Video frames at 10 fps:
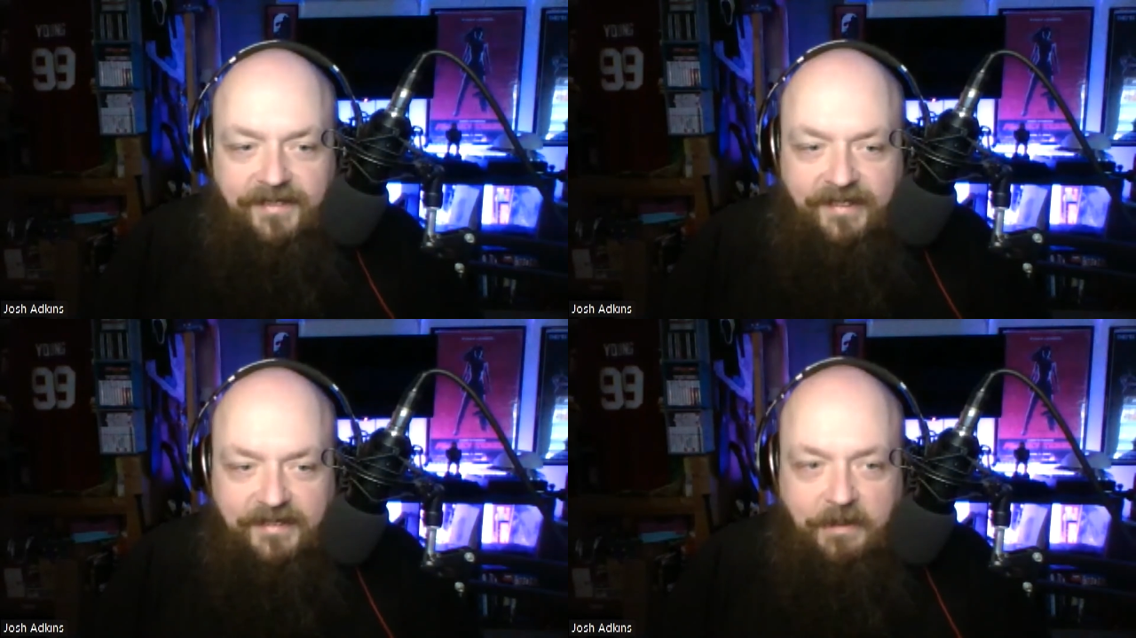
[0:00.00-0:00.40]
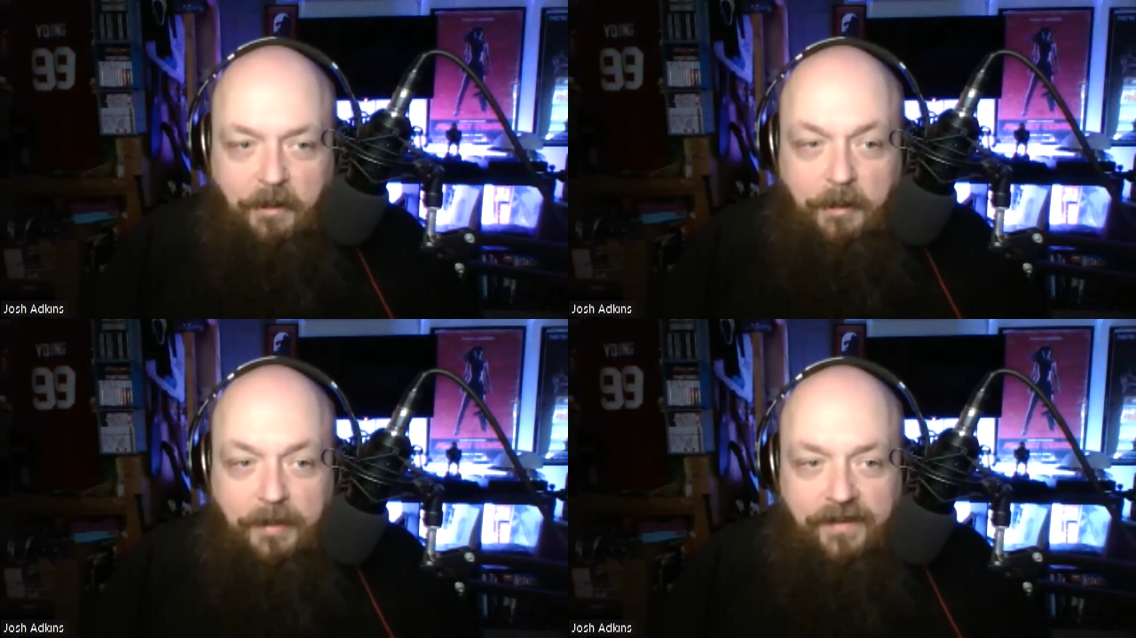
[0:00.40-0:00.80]

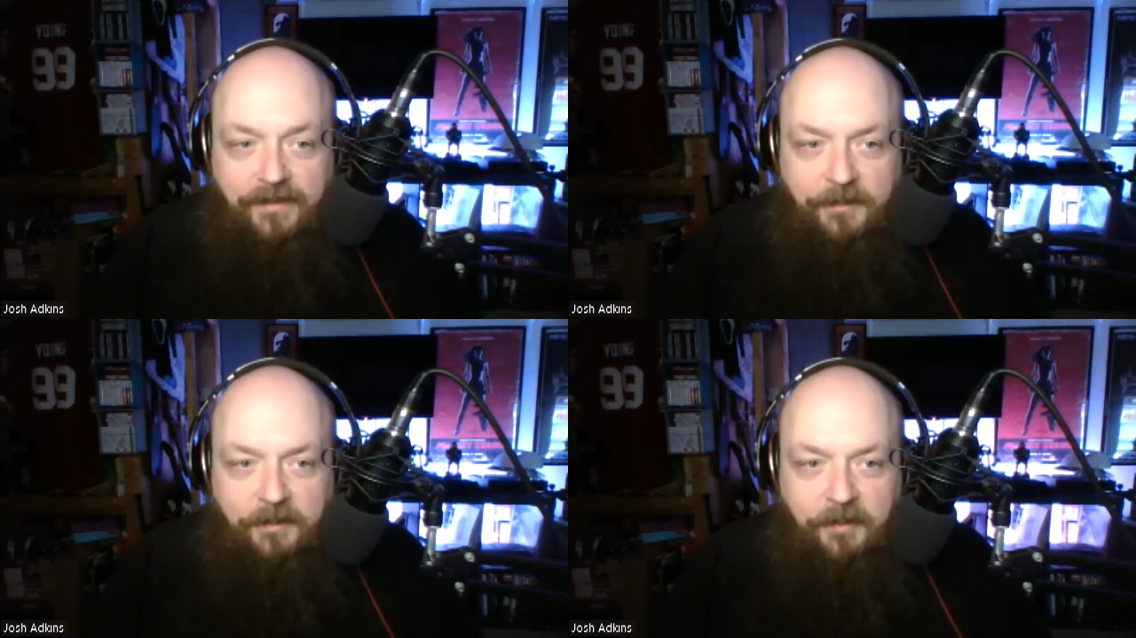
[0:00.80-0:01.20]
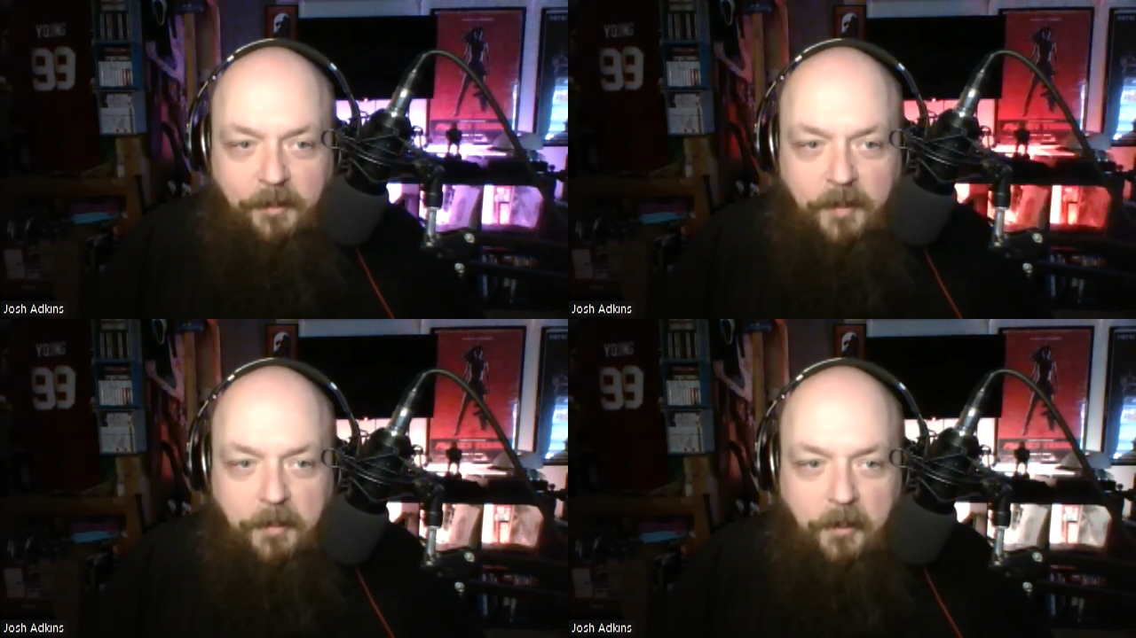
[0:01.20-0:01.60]
talk about this one a little
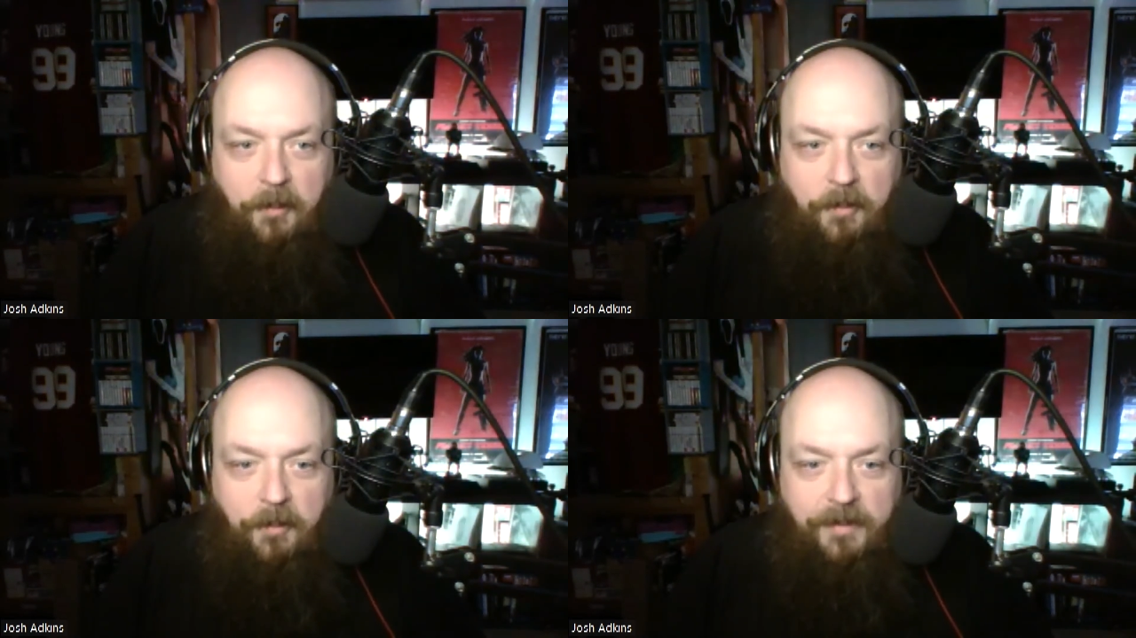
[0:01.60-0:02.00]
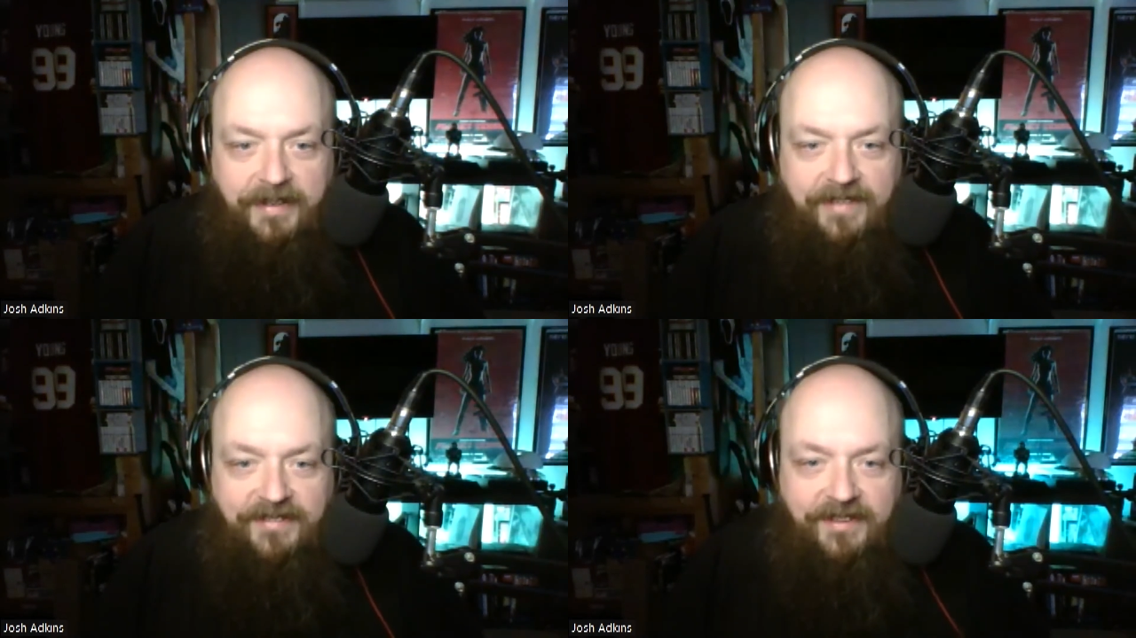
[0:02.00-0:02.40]
bit more where we
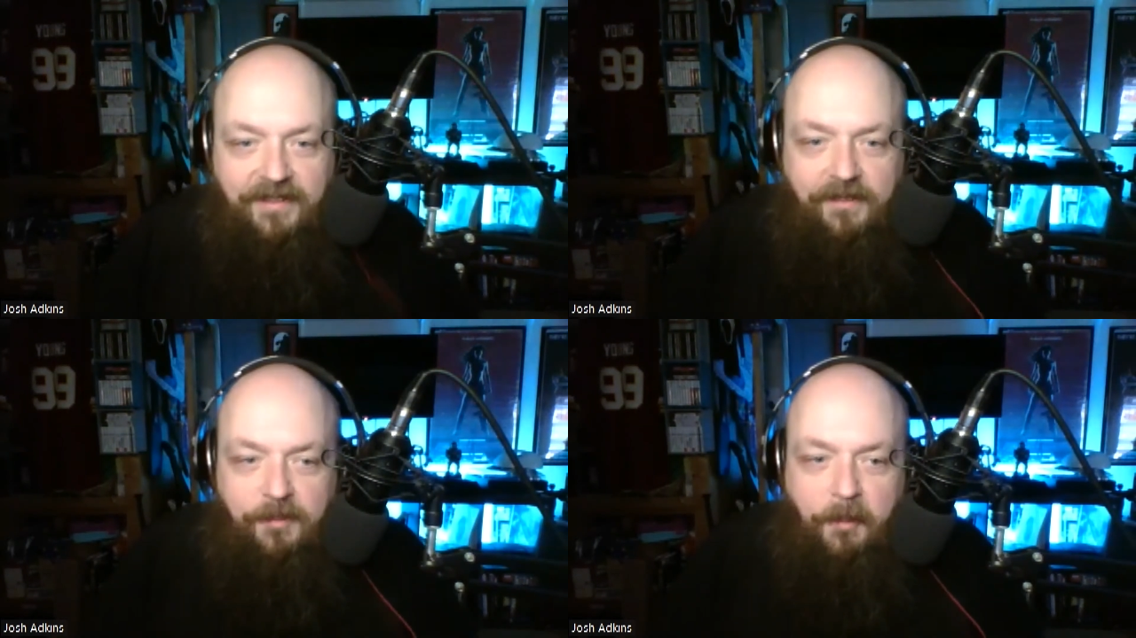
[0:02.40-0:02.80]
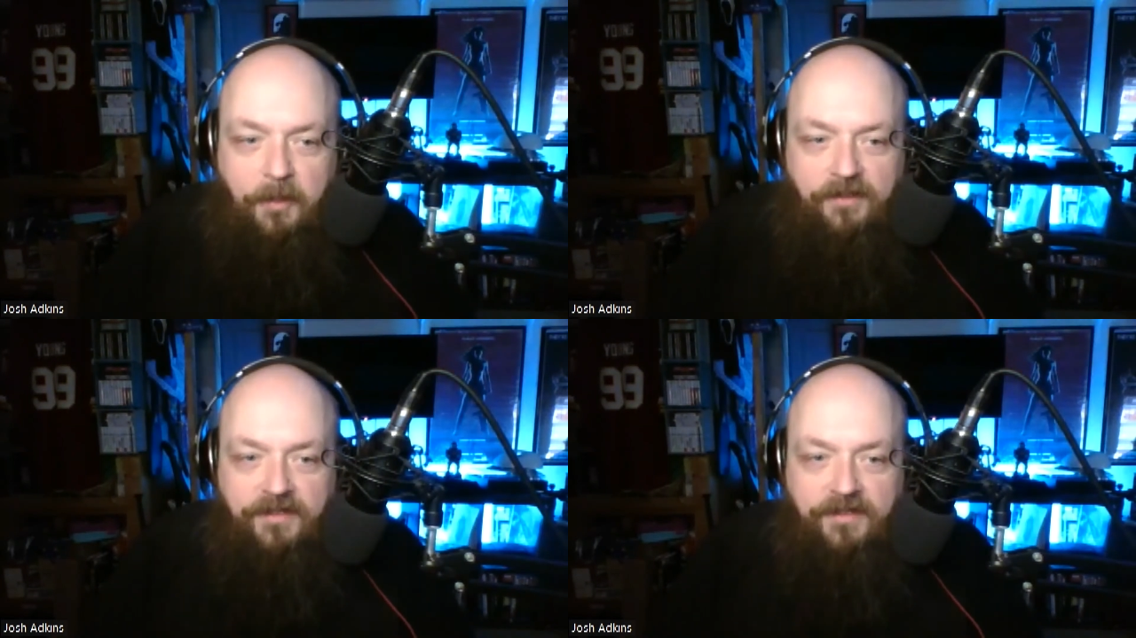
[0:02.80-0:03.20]
can actually get into the
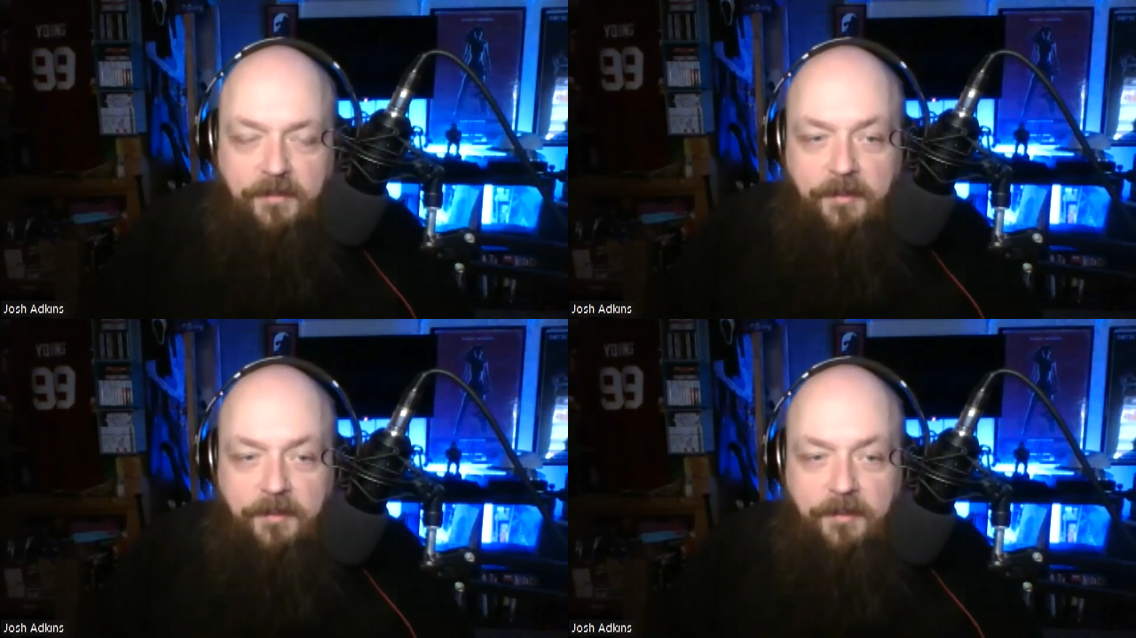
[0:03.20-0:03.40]
spoilers of it.